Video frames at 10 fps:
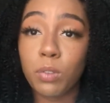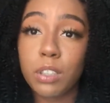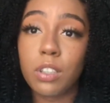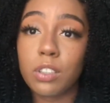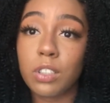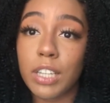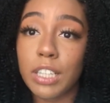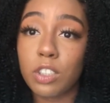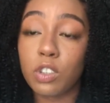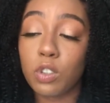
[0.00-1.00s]
to those
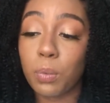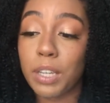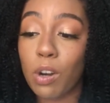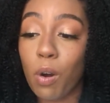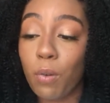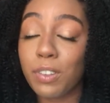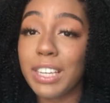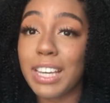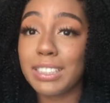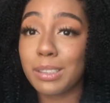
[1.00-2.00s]
locations so we can hopefully
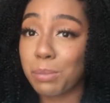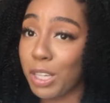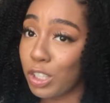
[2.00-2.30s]
get some